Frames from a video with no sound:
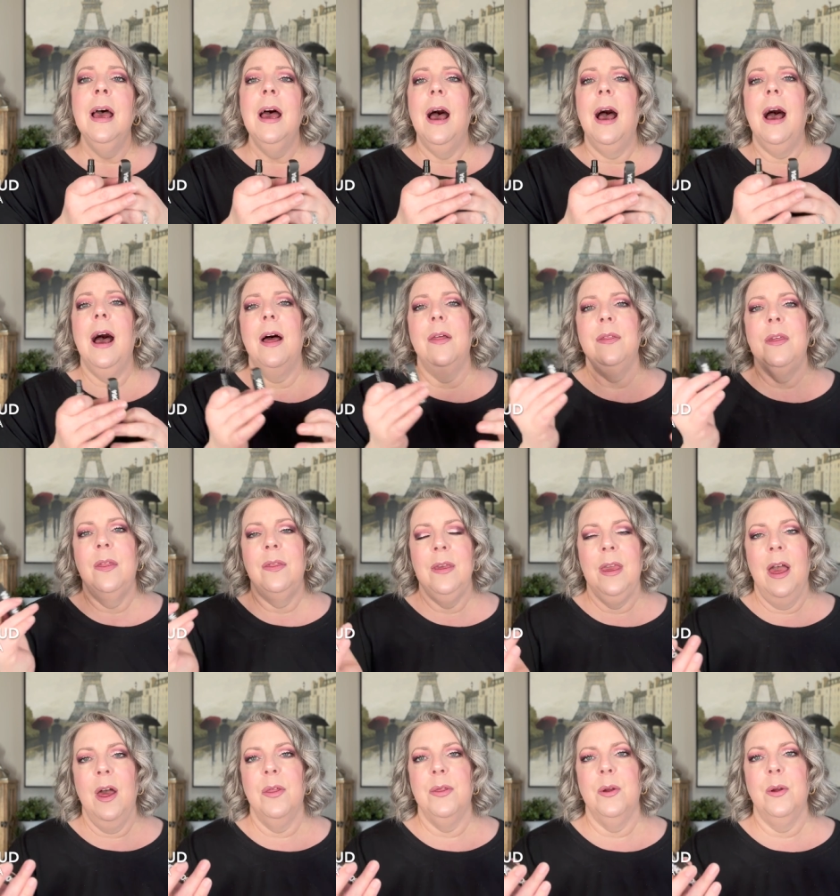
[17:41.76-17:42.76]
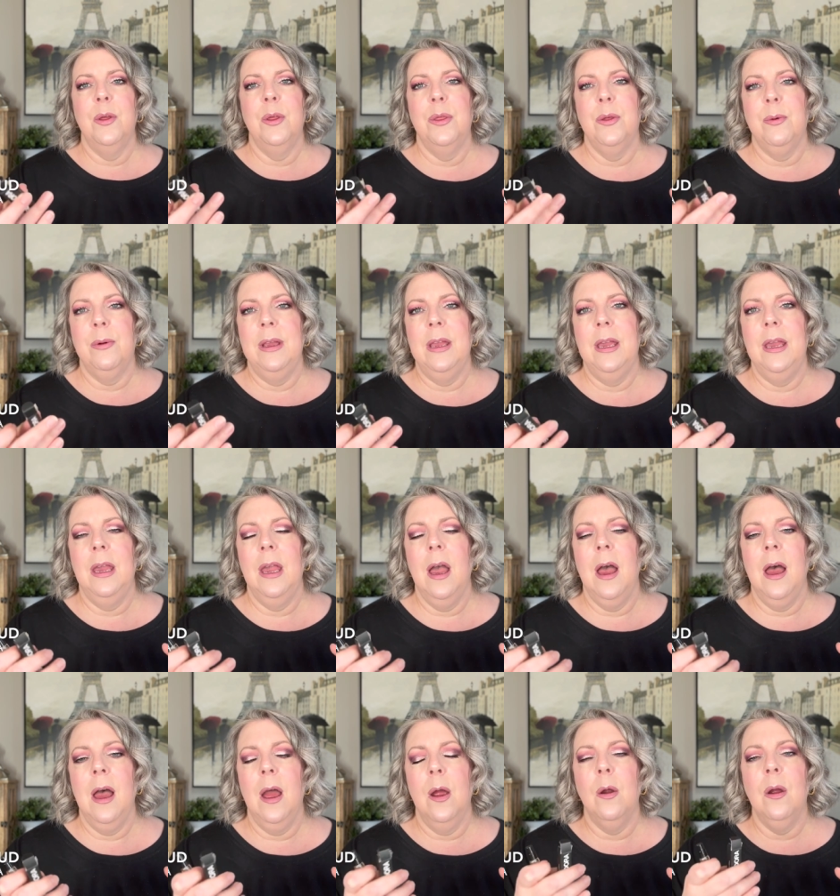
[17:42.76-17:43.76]
uh, than the other three.
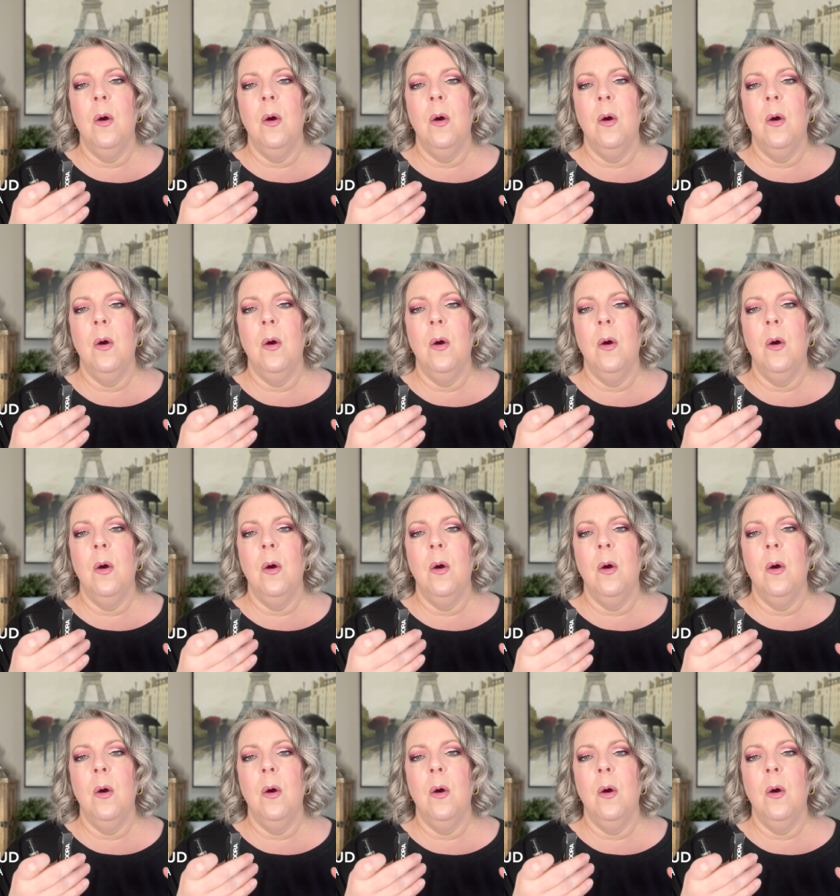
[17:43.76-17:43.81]
Uh,